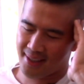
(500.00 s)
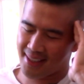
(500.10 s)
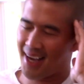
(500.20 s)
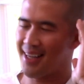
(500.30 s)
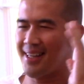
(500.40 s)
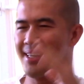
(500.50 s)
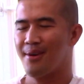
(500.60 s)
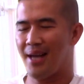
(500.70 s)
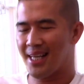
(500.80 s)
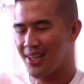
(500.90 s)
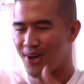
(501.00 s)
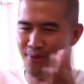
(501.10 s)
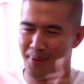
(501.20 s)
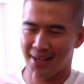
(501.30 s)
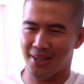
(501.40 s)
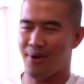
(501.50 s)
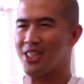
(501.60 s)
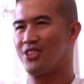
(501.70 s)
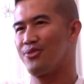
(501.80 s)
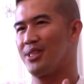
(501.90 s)
God, I can go many
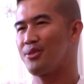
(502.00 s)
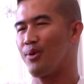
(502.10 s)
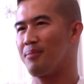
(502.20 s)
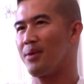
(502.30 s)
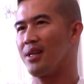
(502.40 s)
directions with this one, but